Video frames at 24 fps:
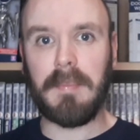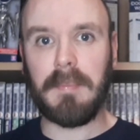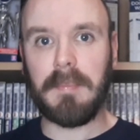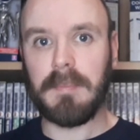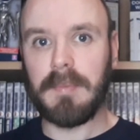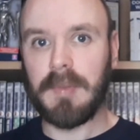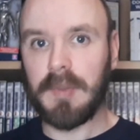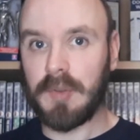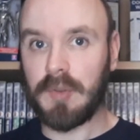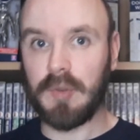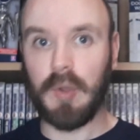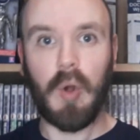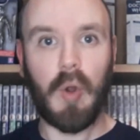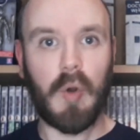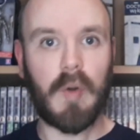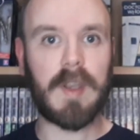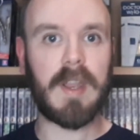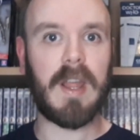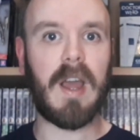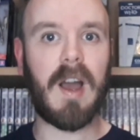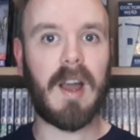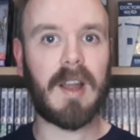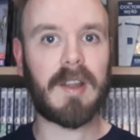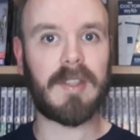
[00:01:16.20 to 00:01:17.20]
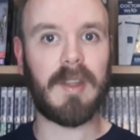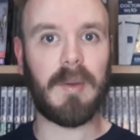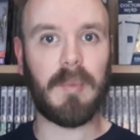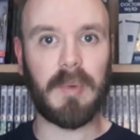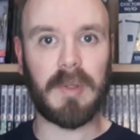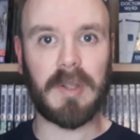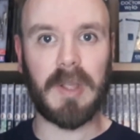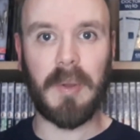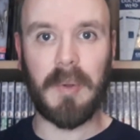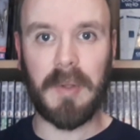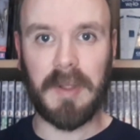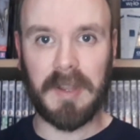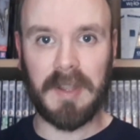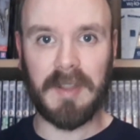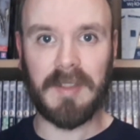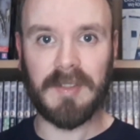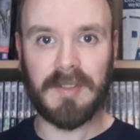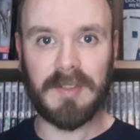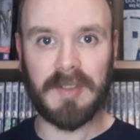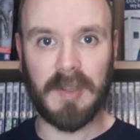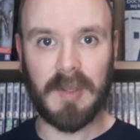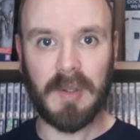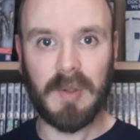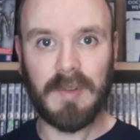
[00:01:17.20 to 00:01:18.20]
story arc that we're going
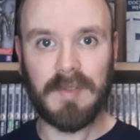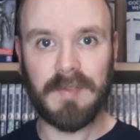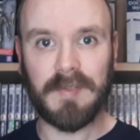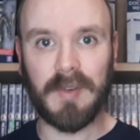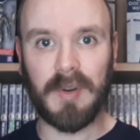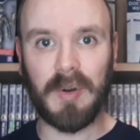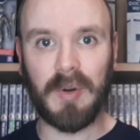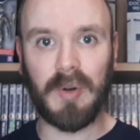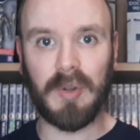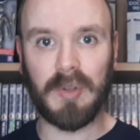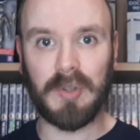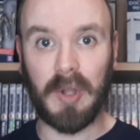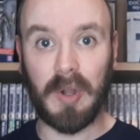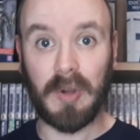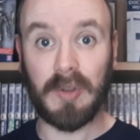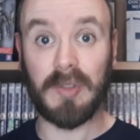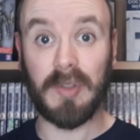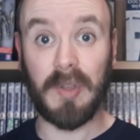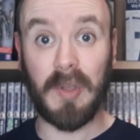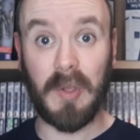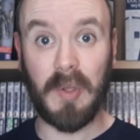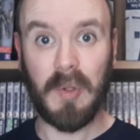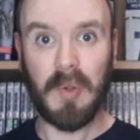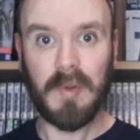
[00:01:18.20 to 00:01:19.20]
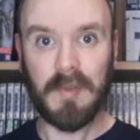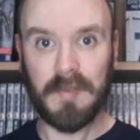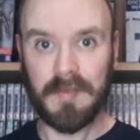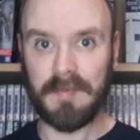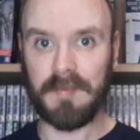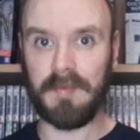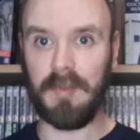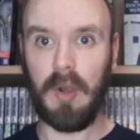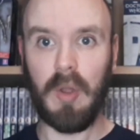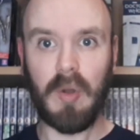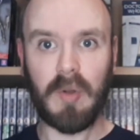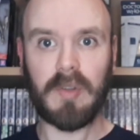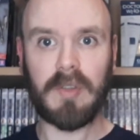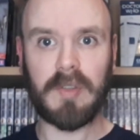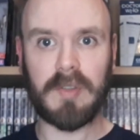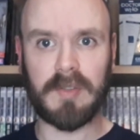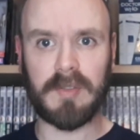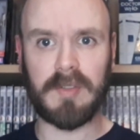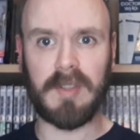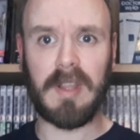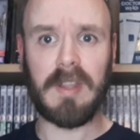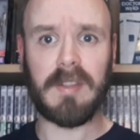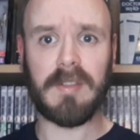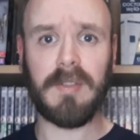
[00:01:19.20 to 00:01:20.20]
into for Doctor Who Flux,
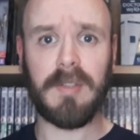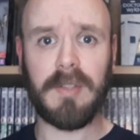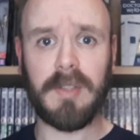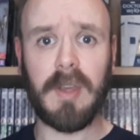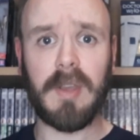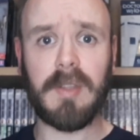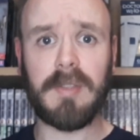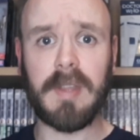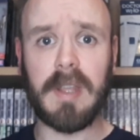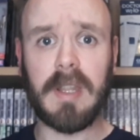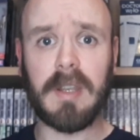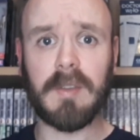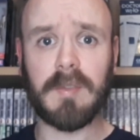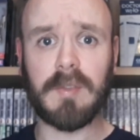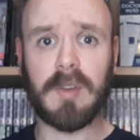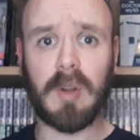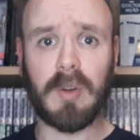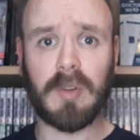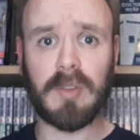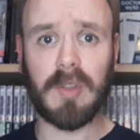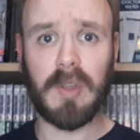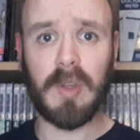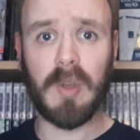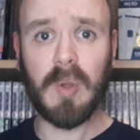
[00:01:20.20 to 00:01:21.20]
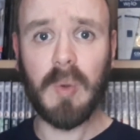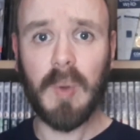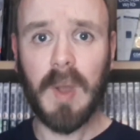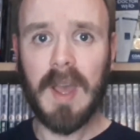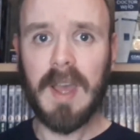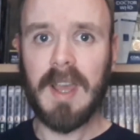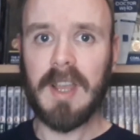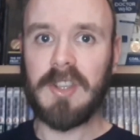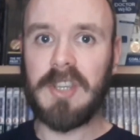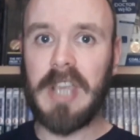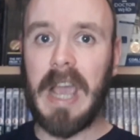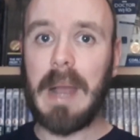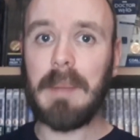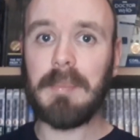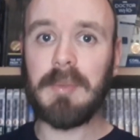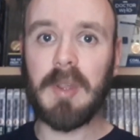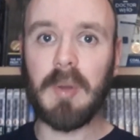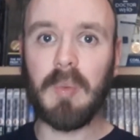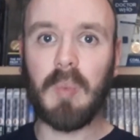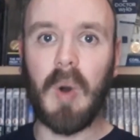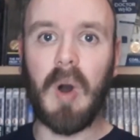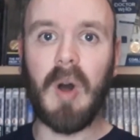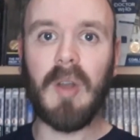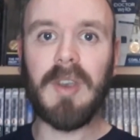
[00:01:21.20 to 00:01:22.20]
season 13 of Doctor Who,
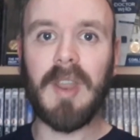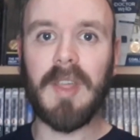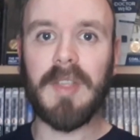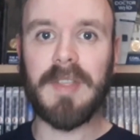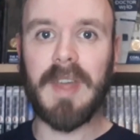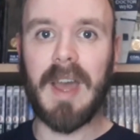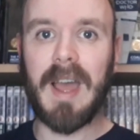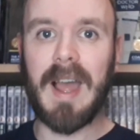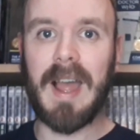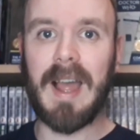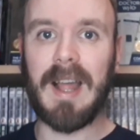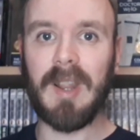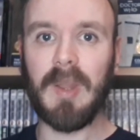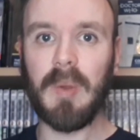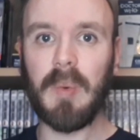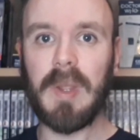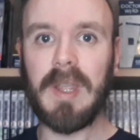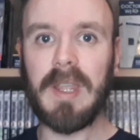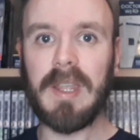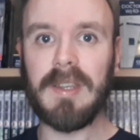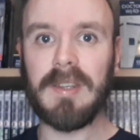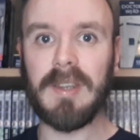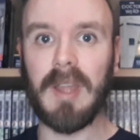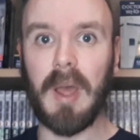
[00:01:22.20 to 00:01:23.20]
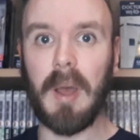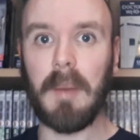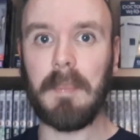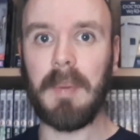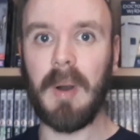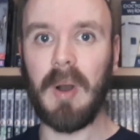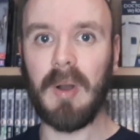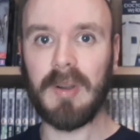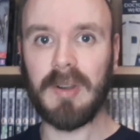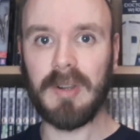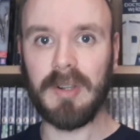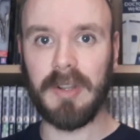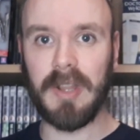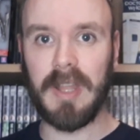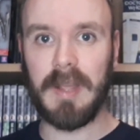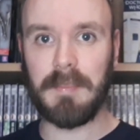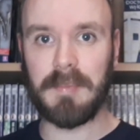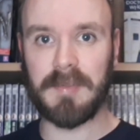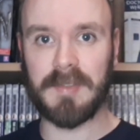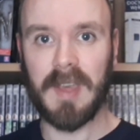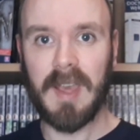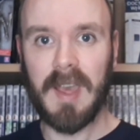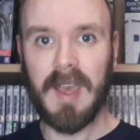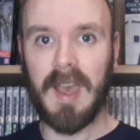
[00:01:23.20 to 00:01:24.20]
chapter one, The Halloween
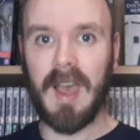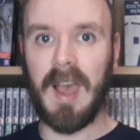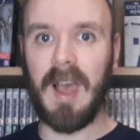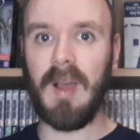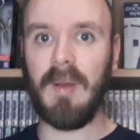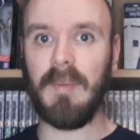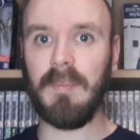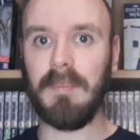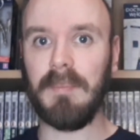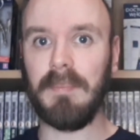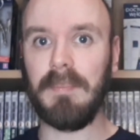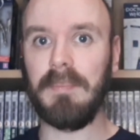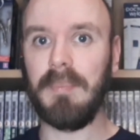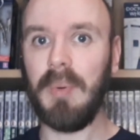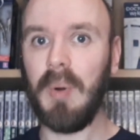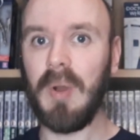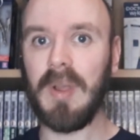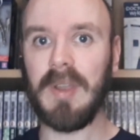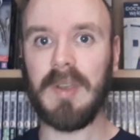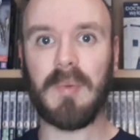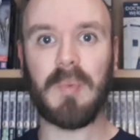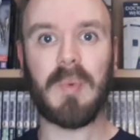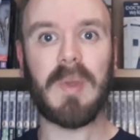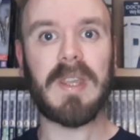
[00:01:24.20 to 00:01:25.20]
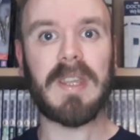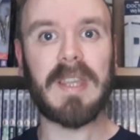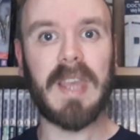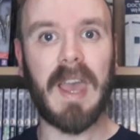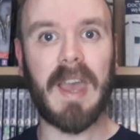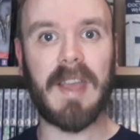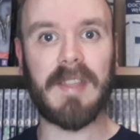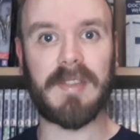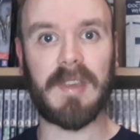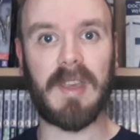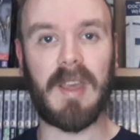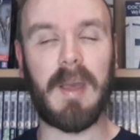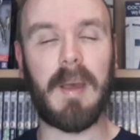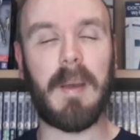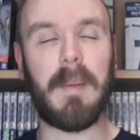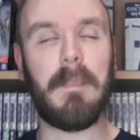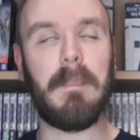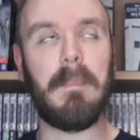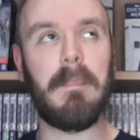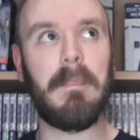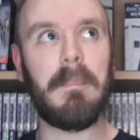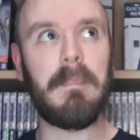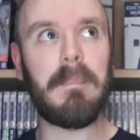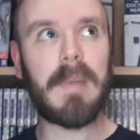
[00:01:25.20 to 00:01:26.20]
Apocalypse. And boy, do we get a
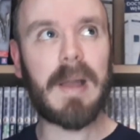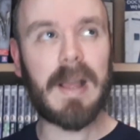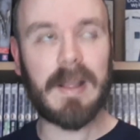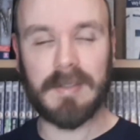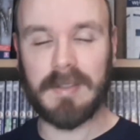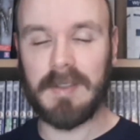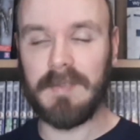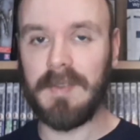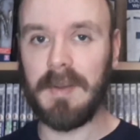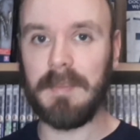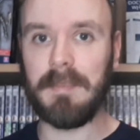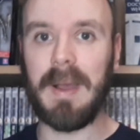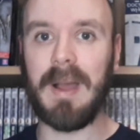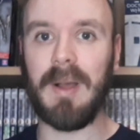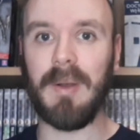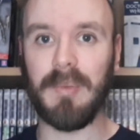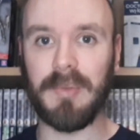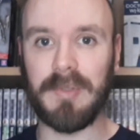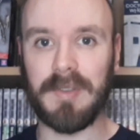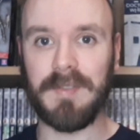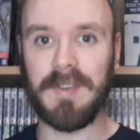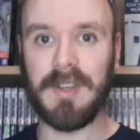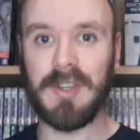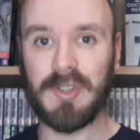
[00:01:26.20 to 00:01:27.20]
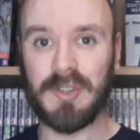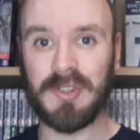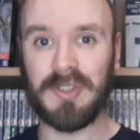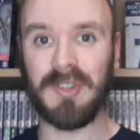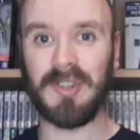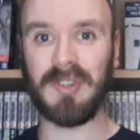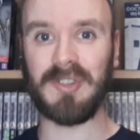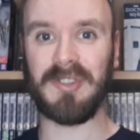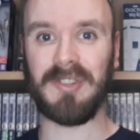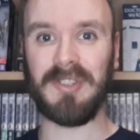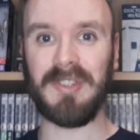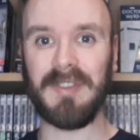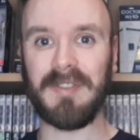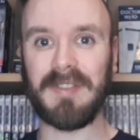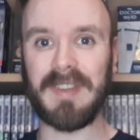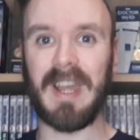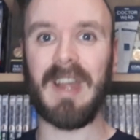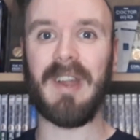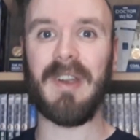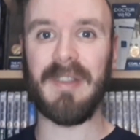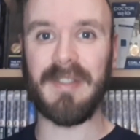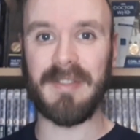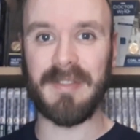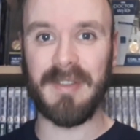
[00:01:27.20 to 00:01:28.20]
massive amount of introduction of
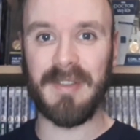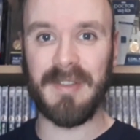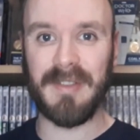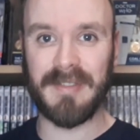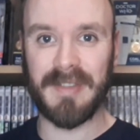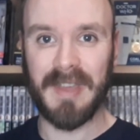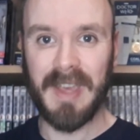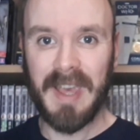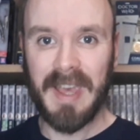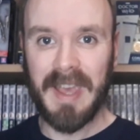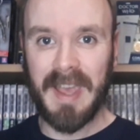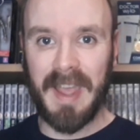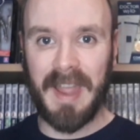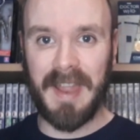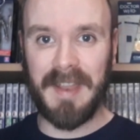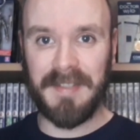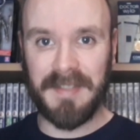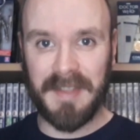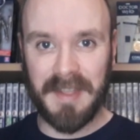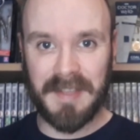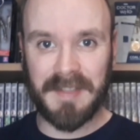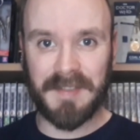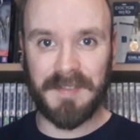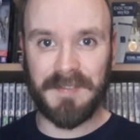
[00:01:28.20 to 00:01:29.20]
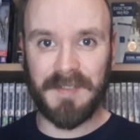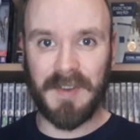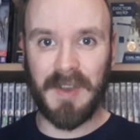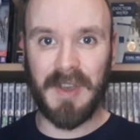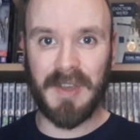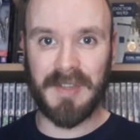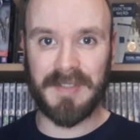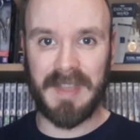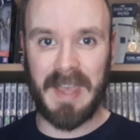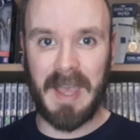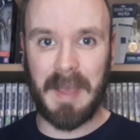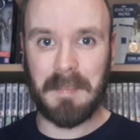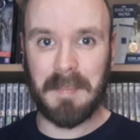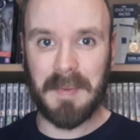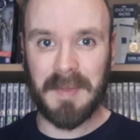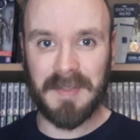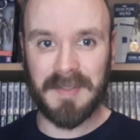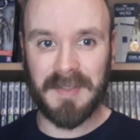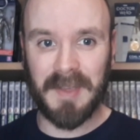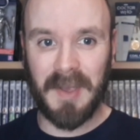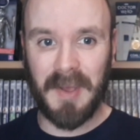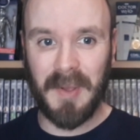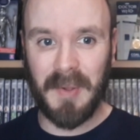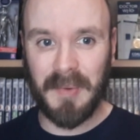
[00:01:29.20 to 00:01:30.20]
characters in this first
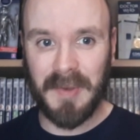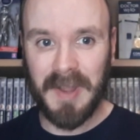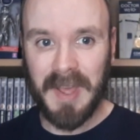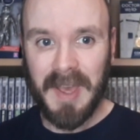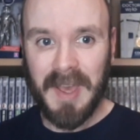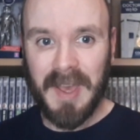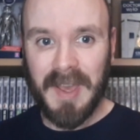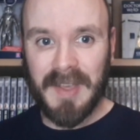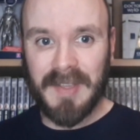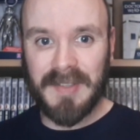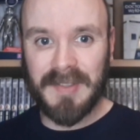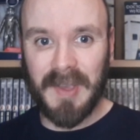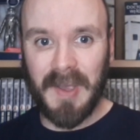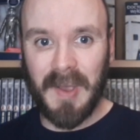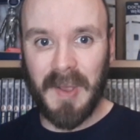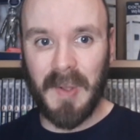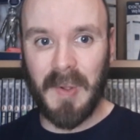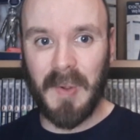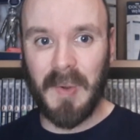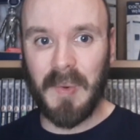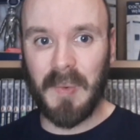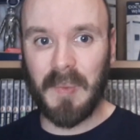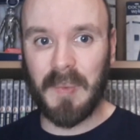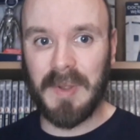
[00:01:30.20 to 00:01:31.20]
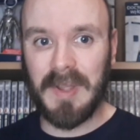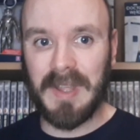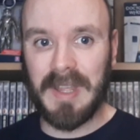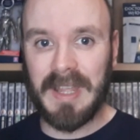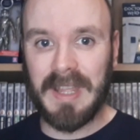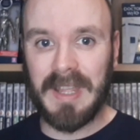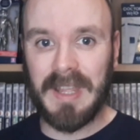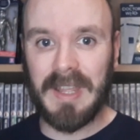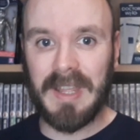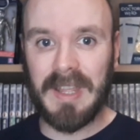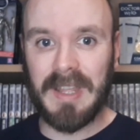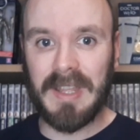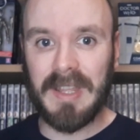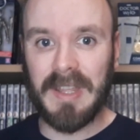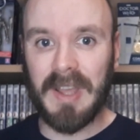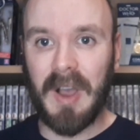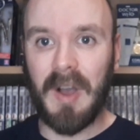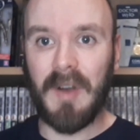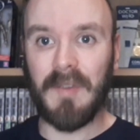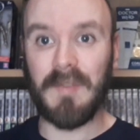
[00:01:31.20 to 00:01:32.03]
episode. So we